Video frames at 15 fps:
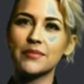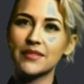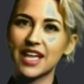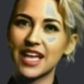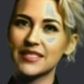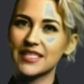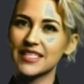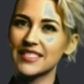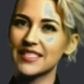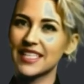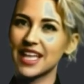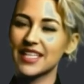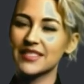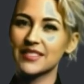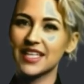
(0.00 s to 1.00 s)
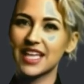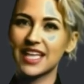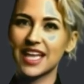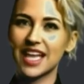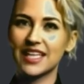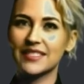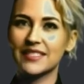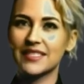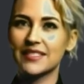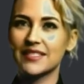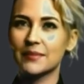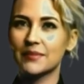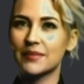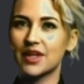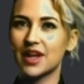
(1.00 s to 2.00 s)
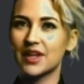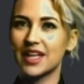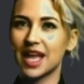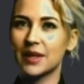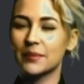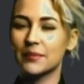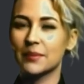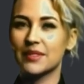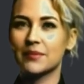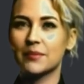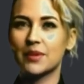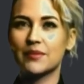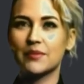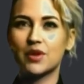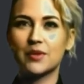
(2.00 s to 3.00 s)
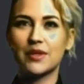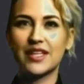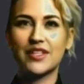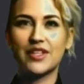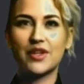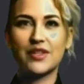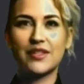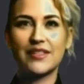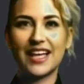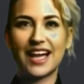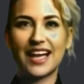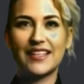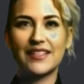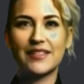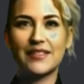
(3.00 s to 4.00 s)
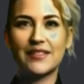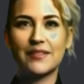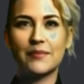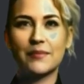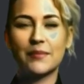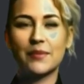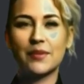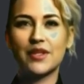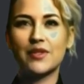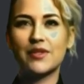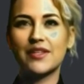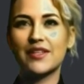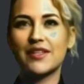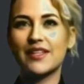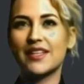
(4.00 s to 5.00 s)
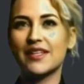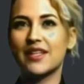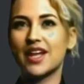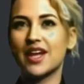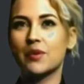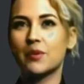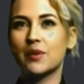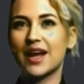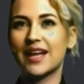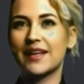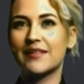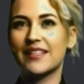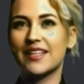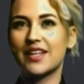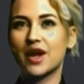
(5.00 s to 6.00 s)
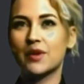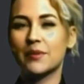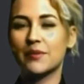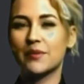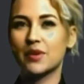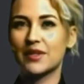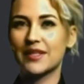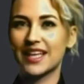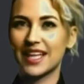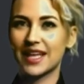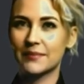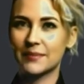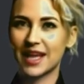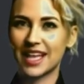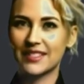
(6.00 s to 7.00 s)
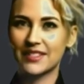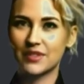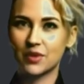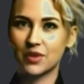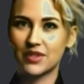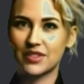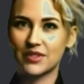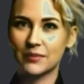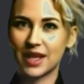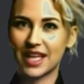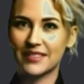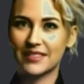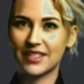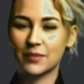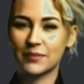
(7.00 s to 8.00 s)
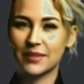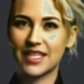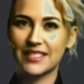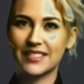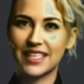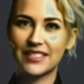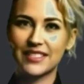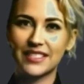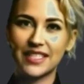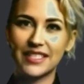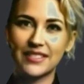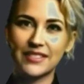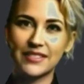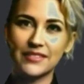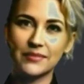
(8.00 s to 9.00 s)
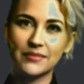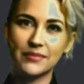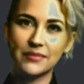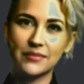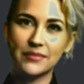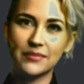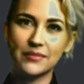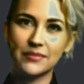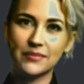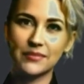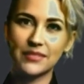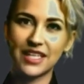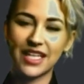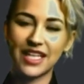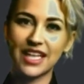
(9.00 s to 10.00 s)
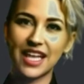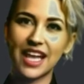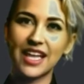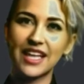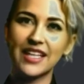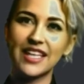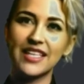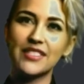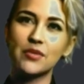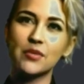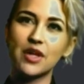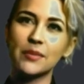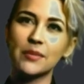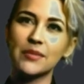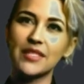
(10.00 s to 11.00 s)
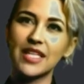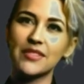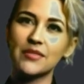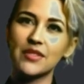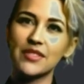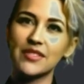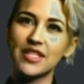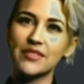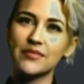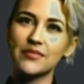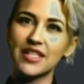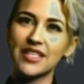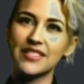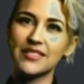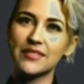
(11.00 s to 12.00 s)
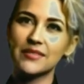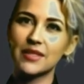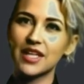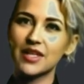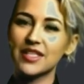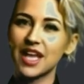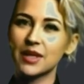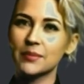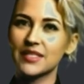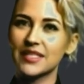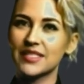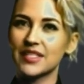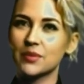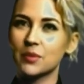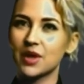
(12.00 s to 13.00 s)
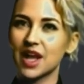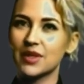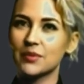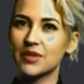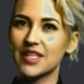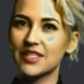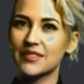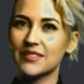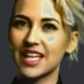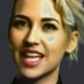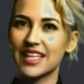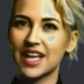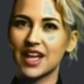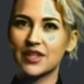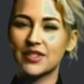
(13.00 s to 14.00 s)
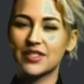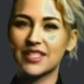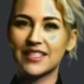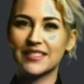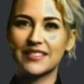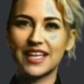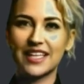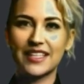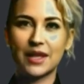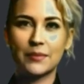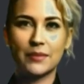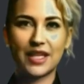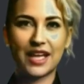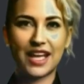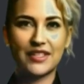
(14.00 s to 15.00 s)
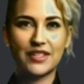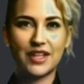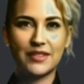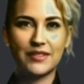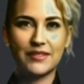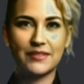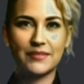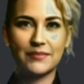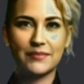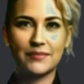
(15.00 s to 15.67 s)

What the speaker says: At this stage, AI systems are capable of performing certain tasks, but there is still a long way to go before they can match or surpass human intelligence. AI is a rapidly evolving field that encompasses a wide range of technologies and applications.